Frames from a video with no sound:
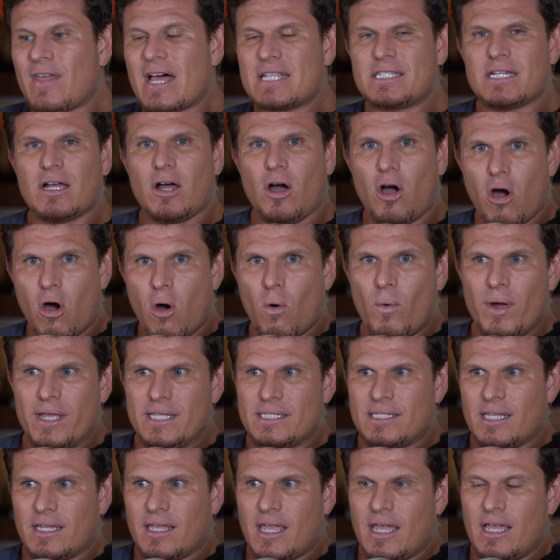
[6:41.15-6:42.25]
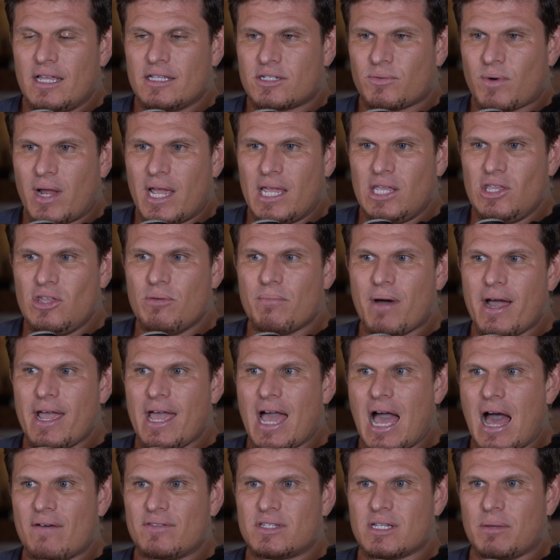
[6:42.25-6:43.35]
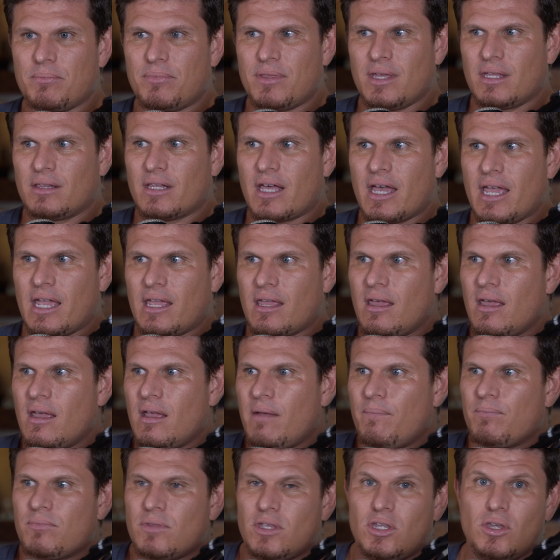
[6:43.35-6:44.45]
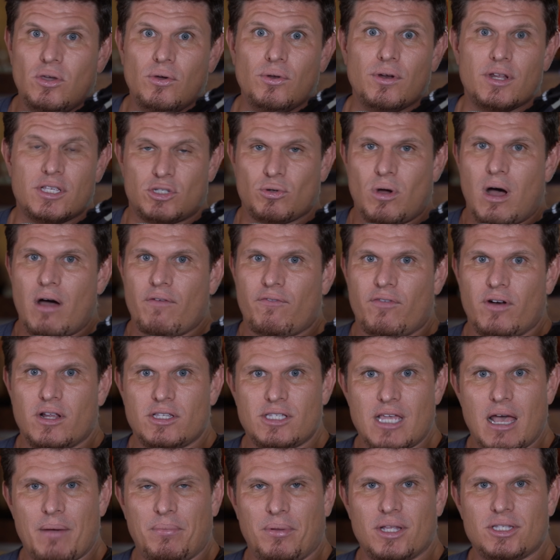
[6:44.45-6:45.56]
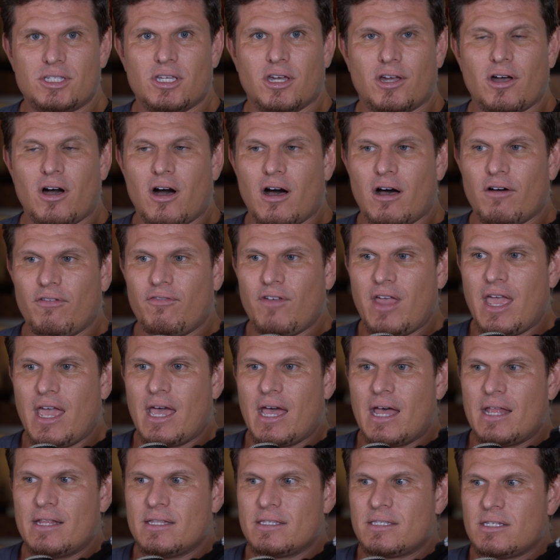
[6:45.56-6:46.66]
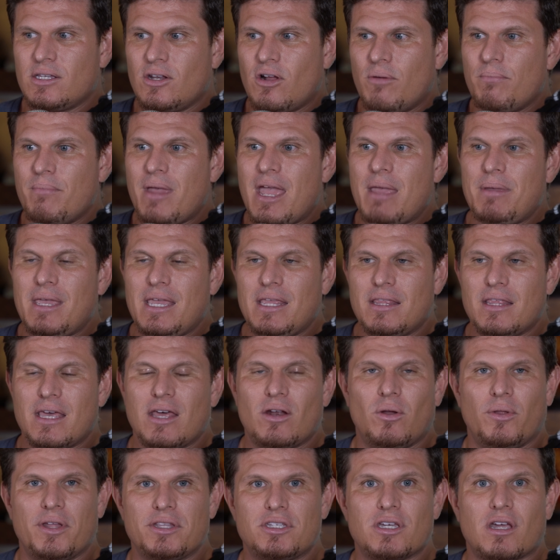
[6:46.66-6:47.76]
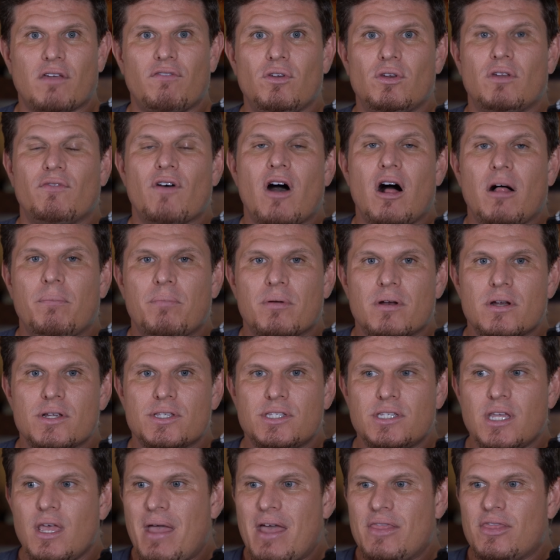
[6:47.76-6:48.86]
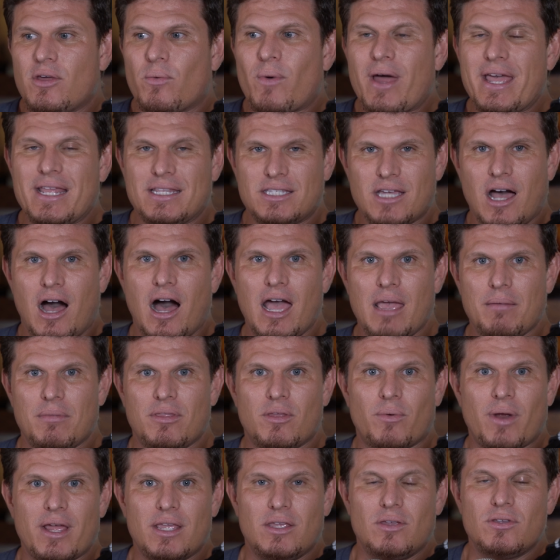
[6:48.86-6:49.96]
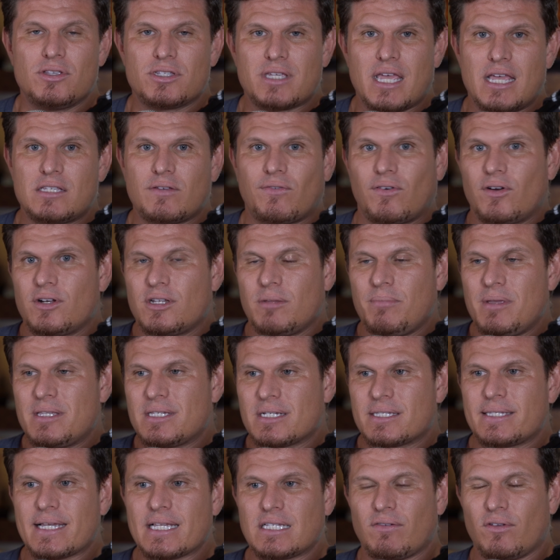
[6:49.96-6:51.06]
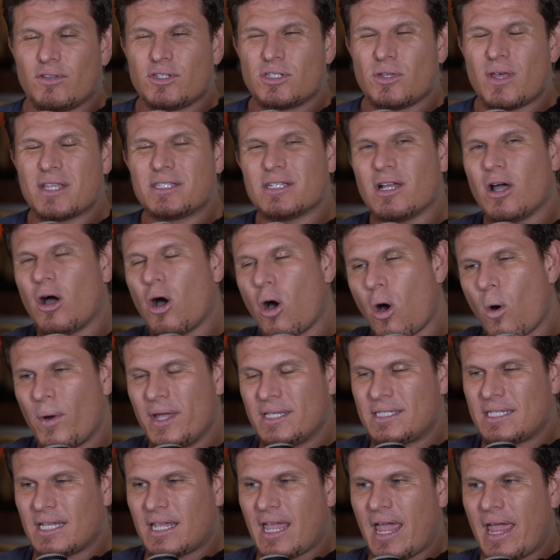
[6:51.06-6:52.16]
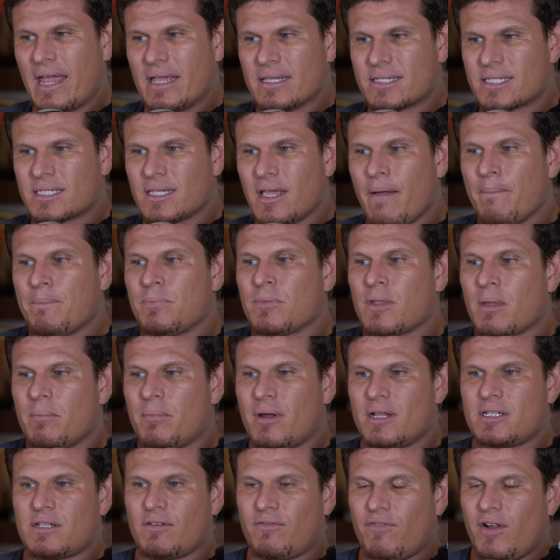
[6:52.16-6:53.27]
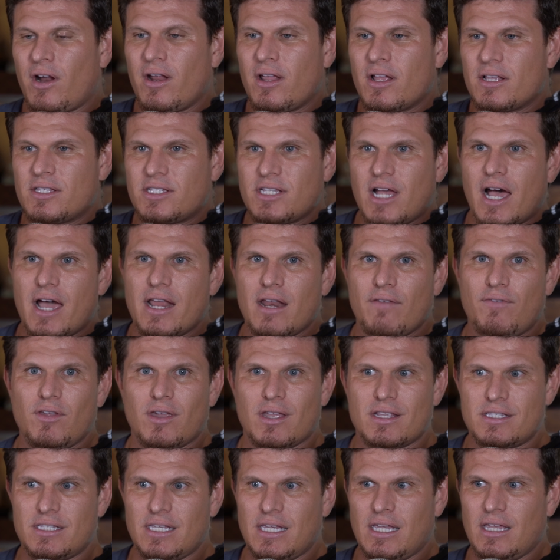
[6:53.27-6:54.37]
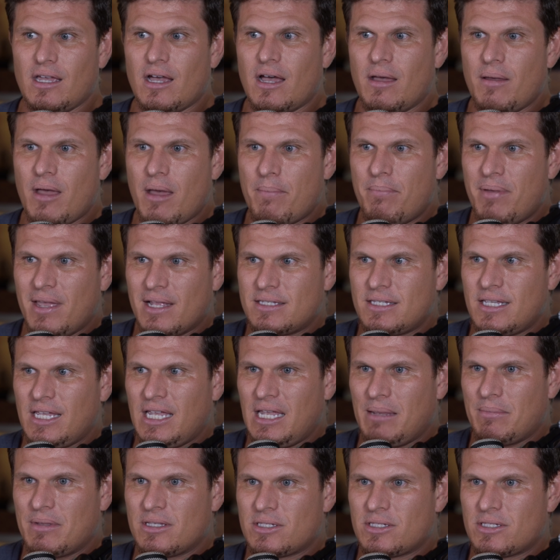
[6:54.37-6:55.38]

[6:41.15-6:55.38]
That's not always the case, right? You might have something like Uniswap, for example, that took off, and you know, maybe it only took a few developers and the right time and the right use case for it to be successful. So that's not always the case, but it's a very good sign if you could see a big team.